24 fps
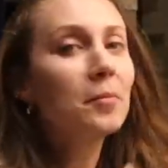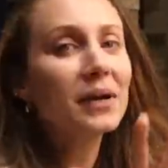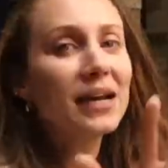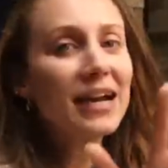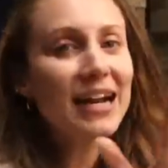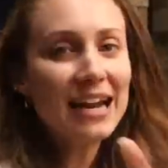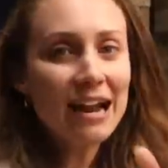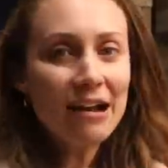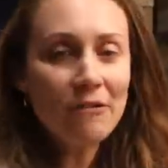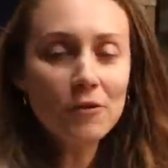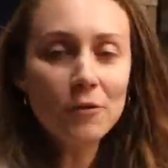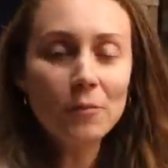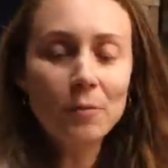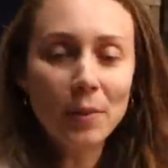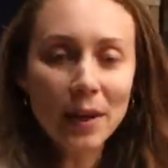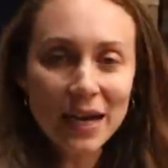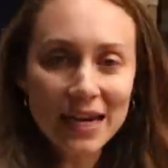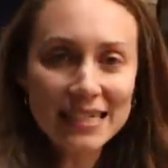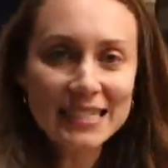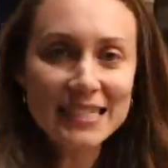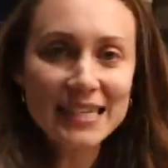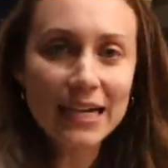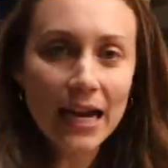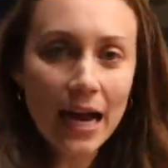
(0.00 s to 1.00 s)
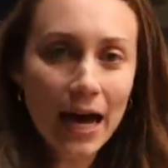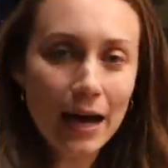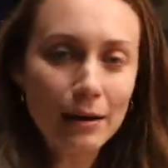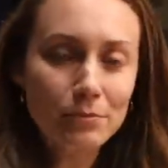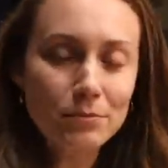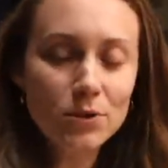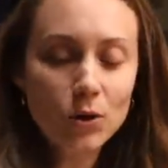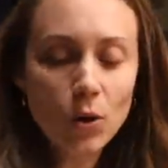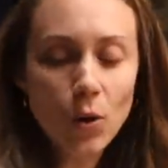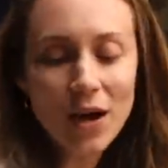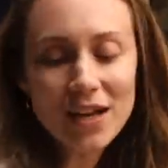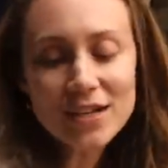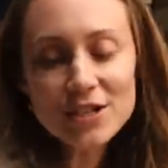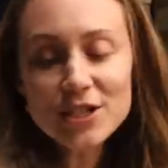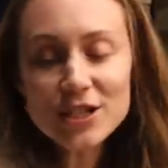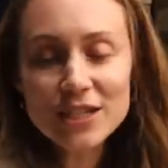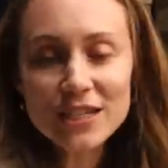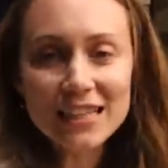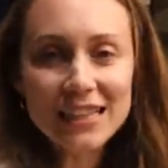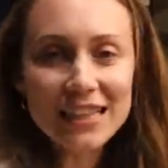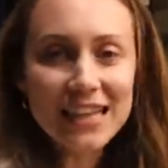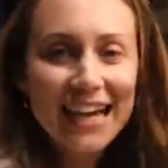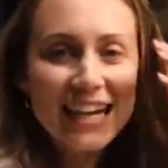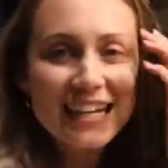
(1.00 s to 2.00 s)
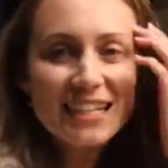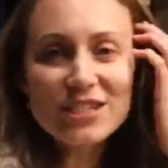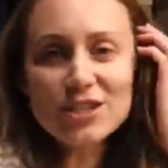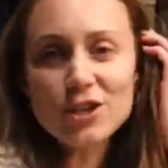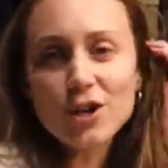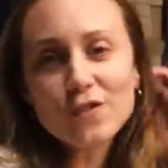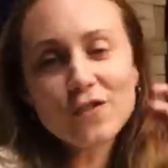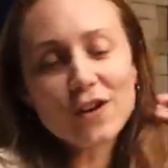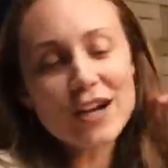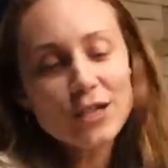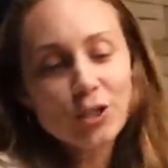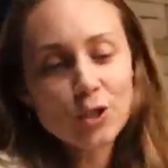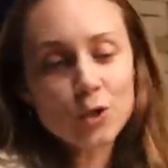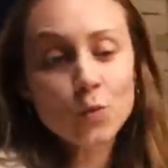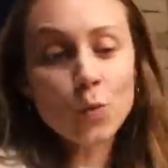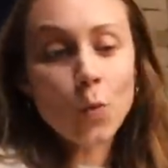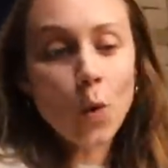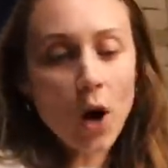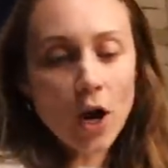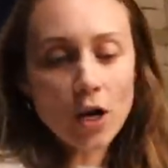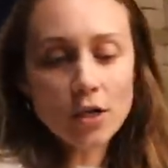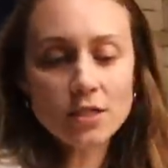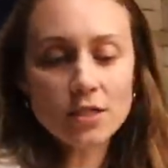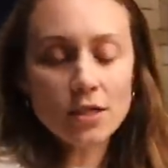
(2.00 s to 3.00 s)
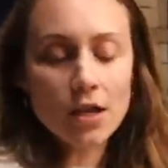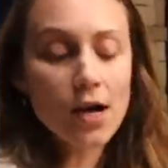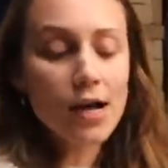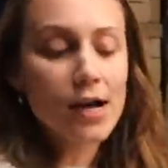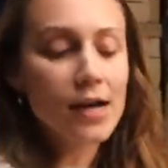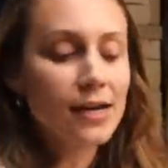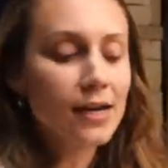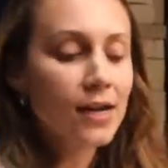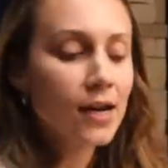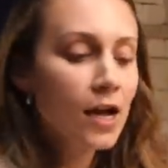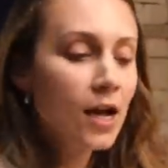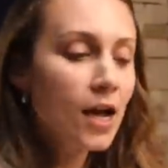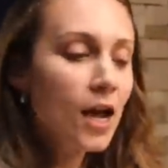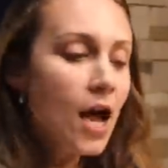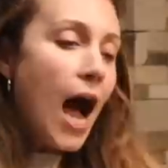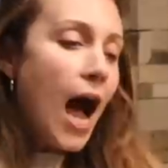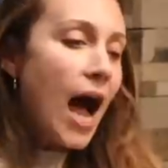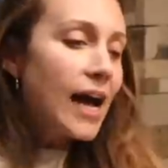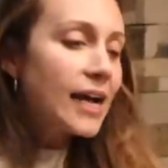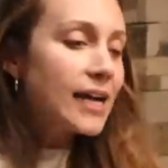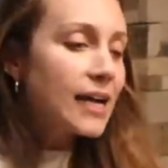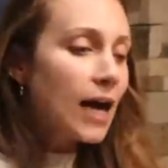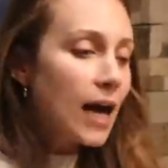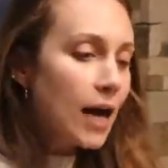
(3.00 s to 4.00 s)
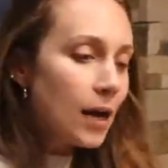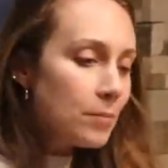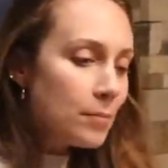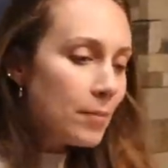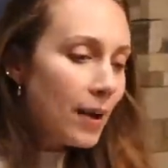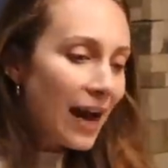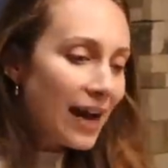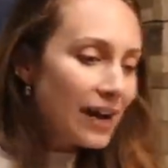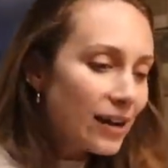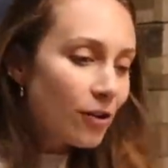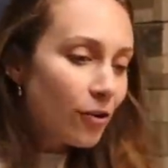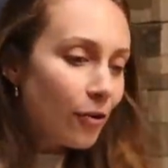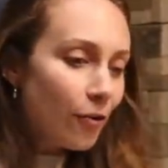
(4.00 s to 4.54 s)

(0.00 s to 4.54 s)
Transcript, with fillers: But I never picked it up. So I just glazed over. I just walked on. I come back